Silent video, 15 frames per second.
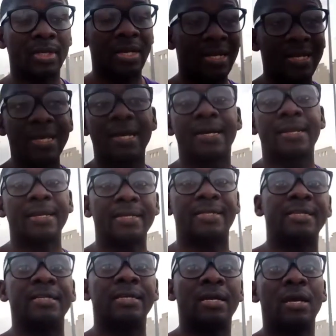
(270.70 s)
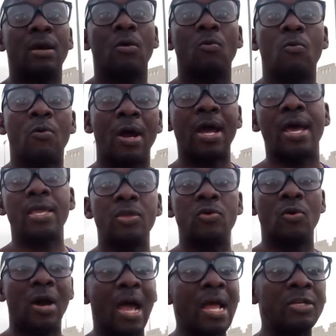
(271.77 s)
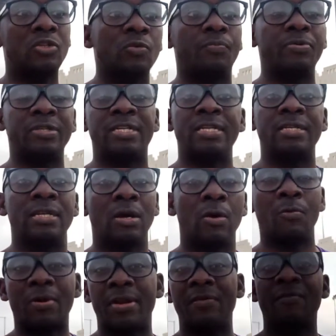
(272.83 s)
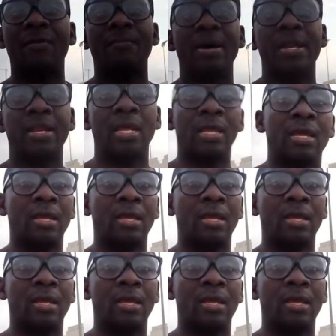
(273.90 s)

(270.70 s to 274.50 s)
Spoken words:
regretting why you had to put in whatever money